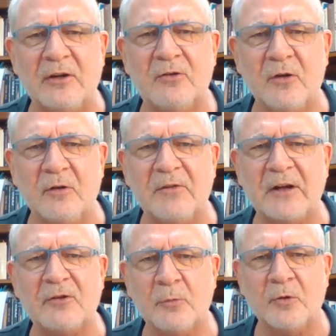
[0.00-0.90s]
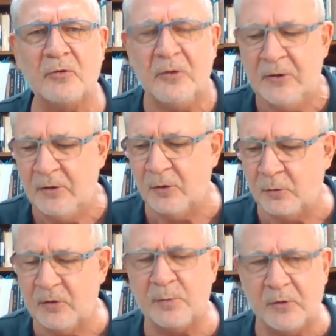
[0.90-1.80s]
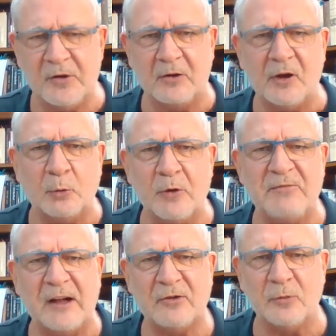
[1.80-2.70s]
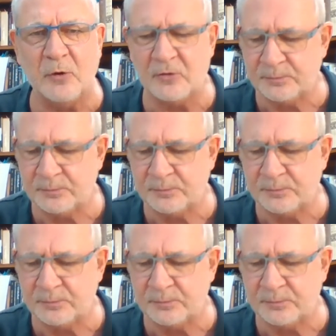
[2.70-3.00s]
to the vegetables, particularly root vegetables.